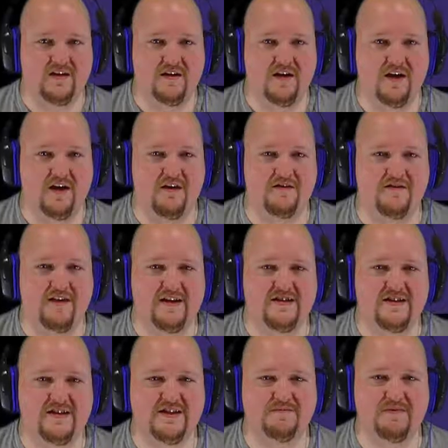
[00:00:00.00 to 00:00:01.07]
Oh, that's
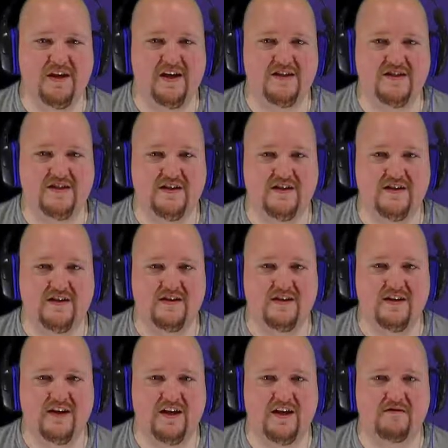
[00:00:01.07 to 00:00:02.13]
this place.
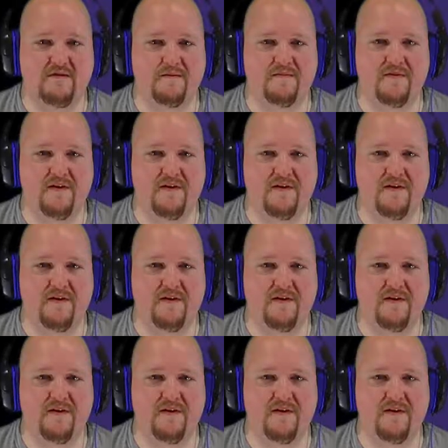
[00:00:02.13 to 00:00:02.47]
Can I go up?